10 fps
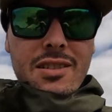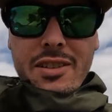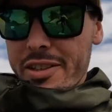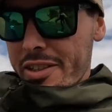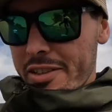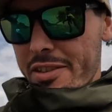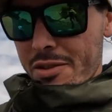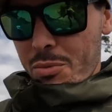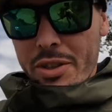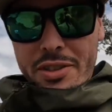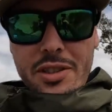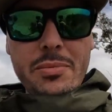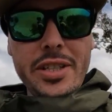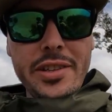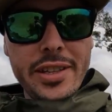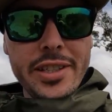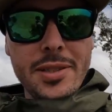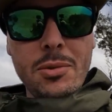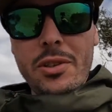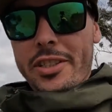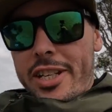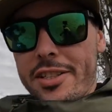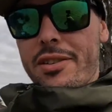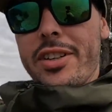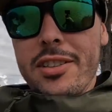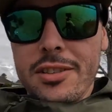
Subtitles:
I reckon this has almost got to be the smallest catch I've had